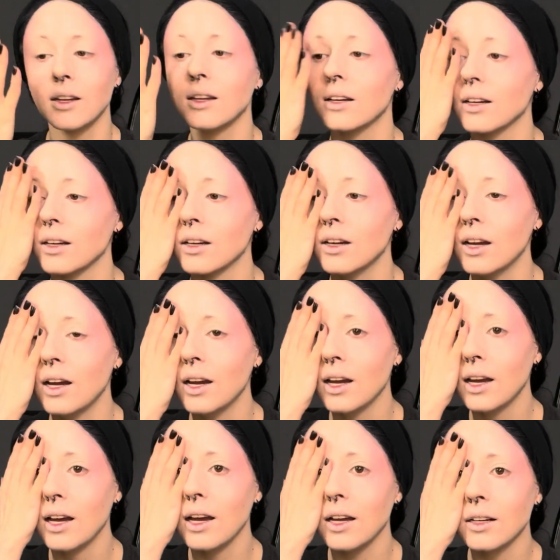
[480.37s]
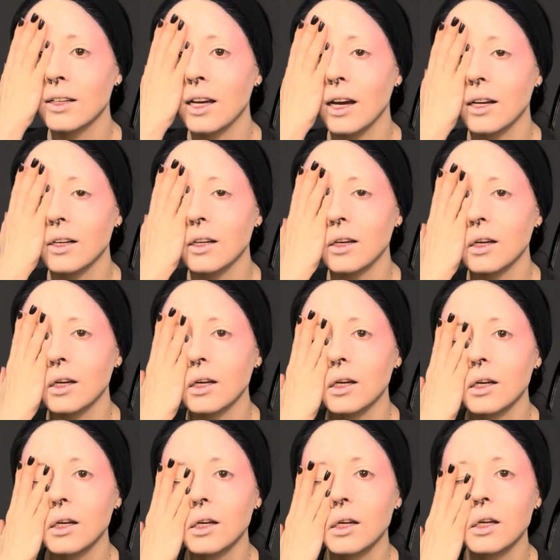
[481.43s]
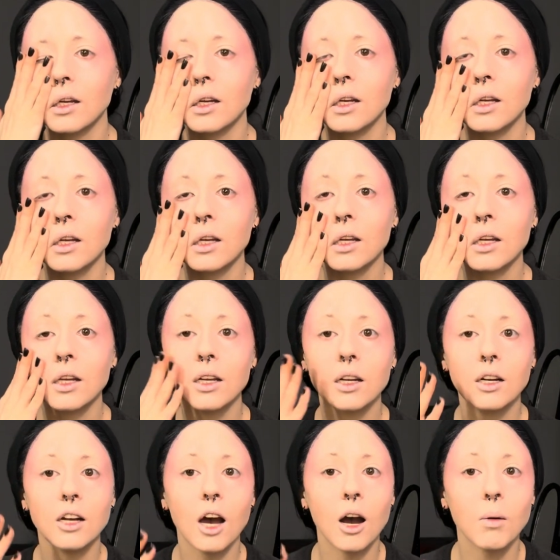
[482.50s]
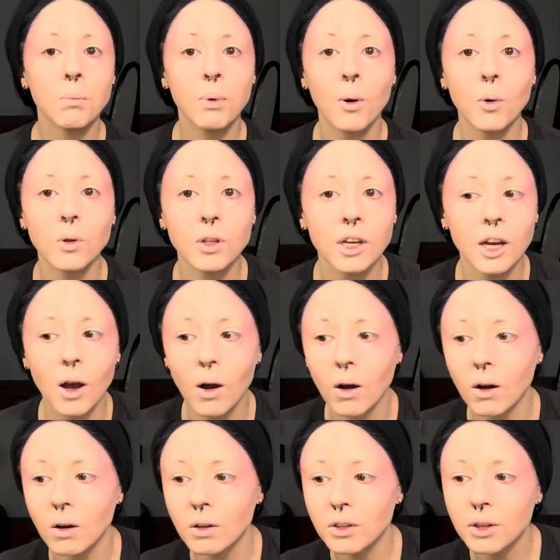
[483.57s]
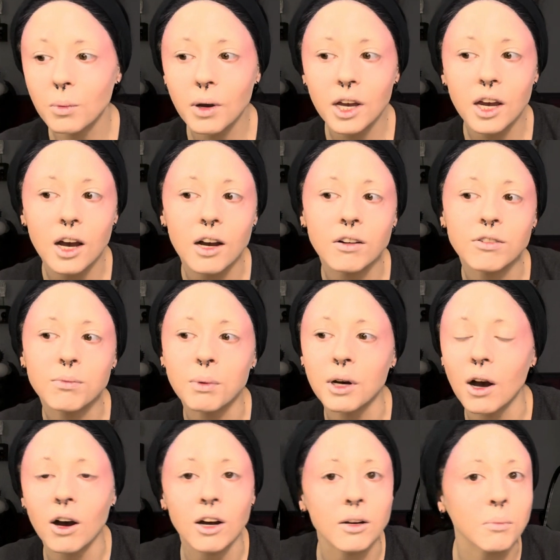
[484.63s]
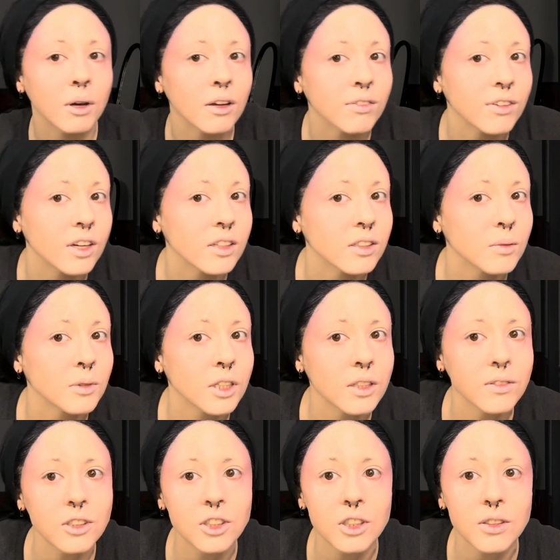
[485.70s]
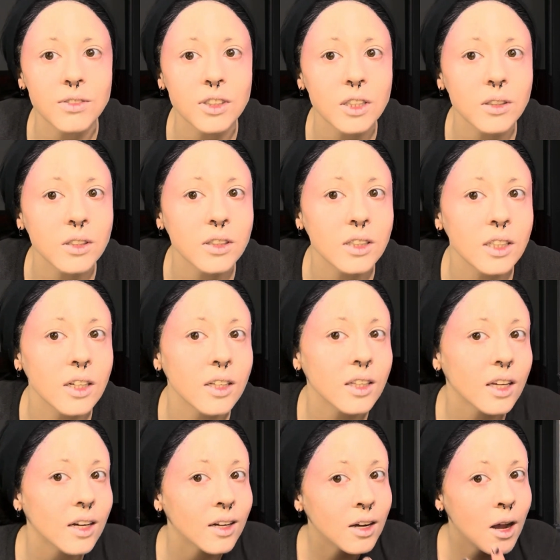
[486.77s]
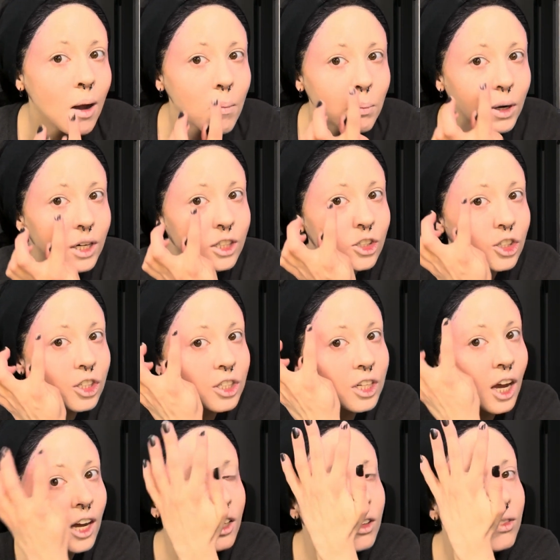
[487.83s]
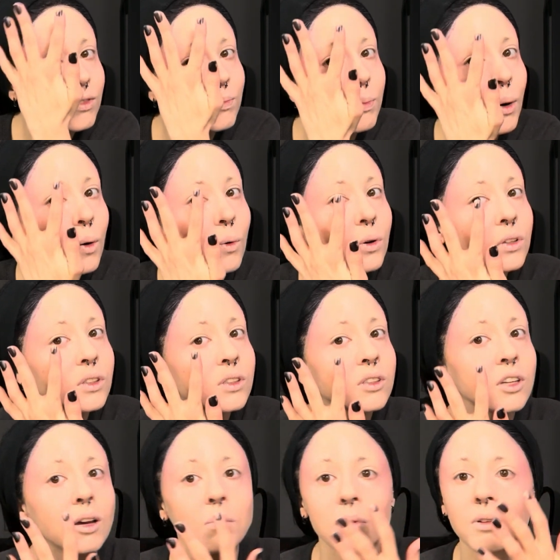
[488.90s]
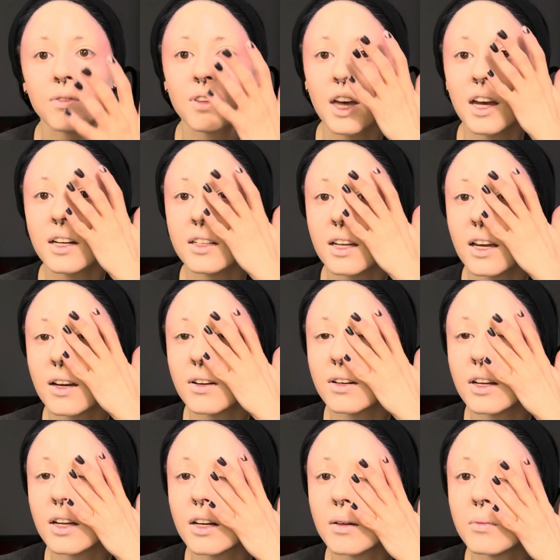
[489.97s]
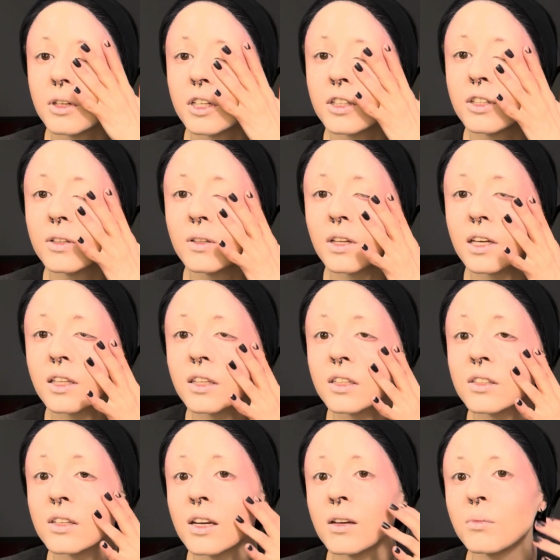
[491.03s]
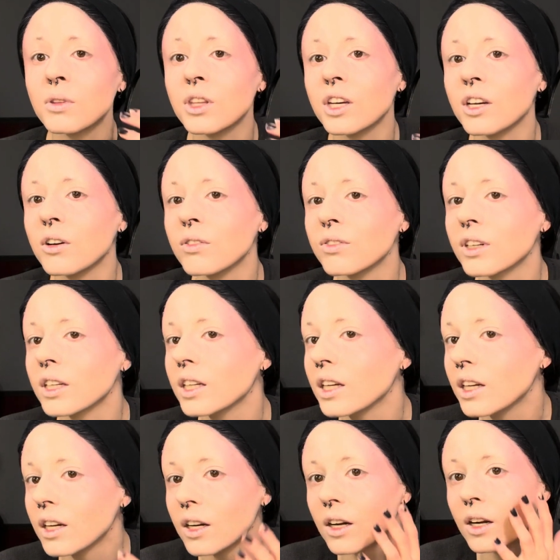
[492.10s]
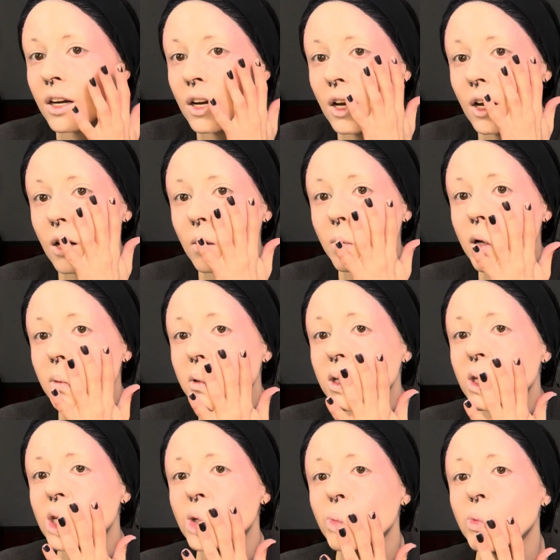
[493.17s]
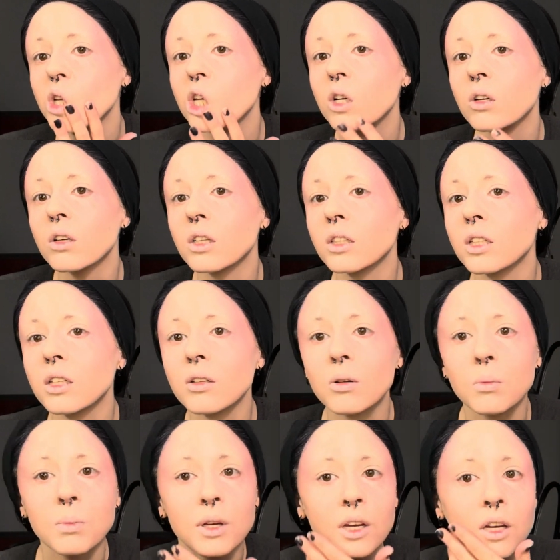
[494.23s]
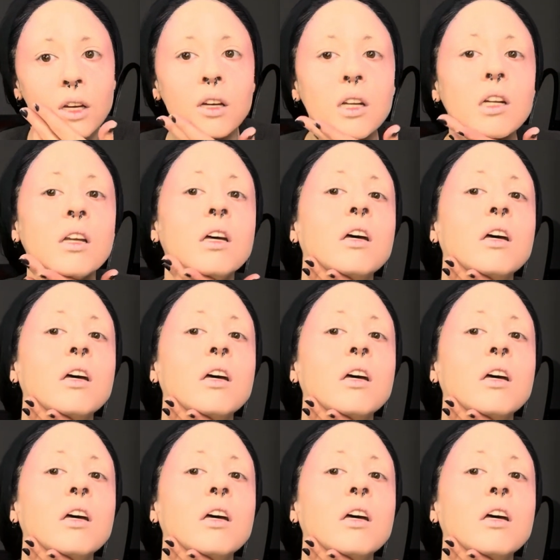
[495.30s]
here and kind of not pull it all the way off, but on my face. I'm not even sure if it'll see on there, but it's just kind of pulled some of that down, and I'm gonna do like the same thing over here, maybe smear a little bit